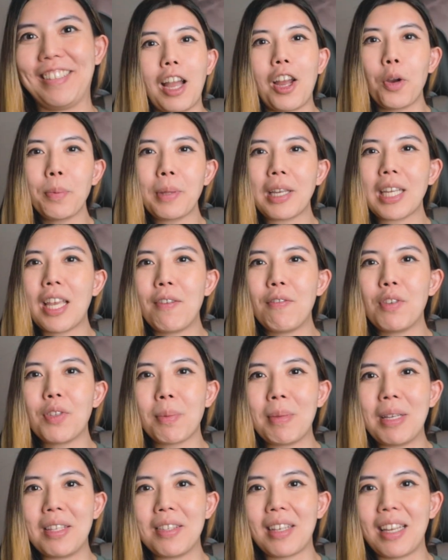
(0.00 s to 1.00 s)
I hope that gave you
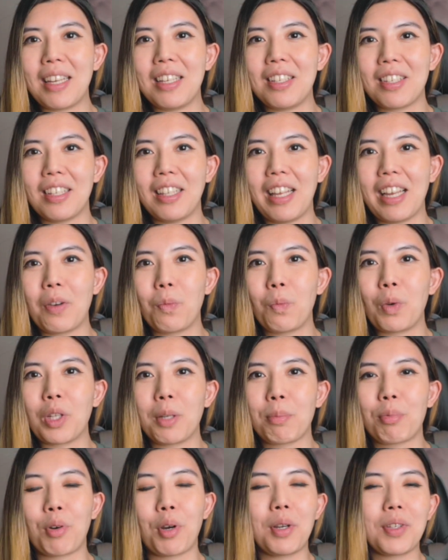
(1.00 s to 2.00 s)
some insight into like what
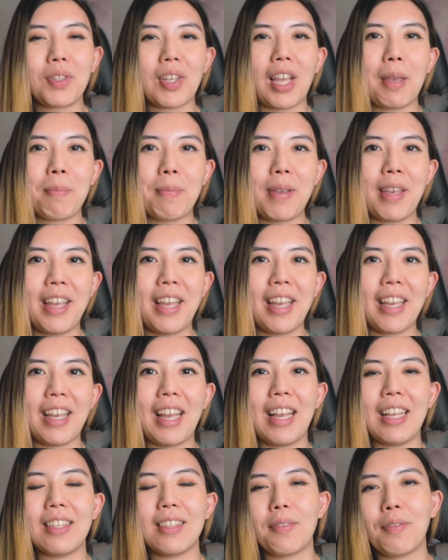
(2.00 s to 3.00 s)
the prototyping
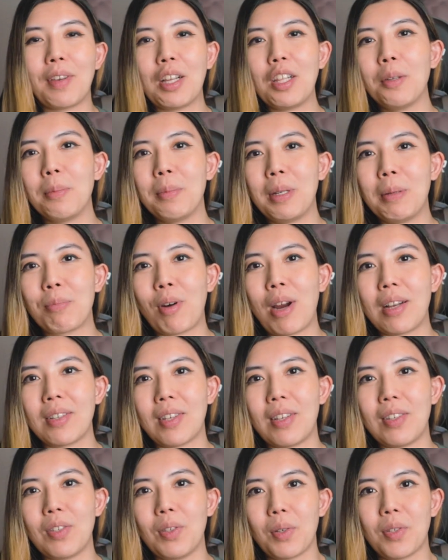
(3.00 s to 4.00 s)
and development
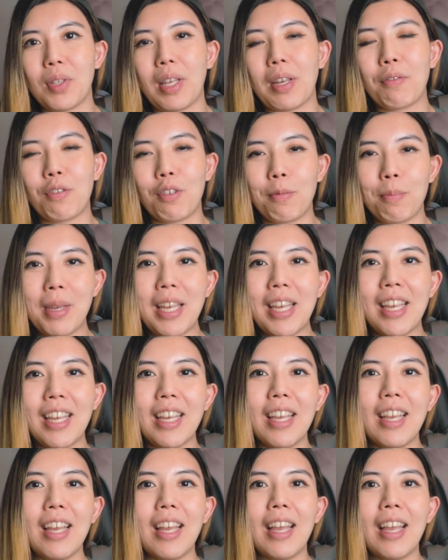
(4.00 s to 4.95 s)
process looks like for me.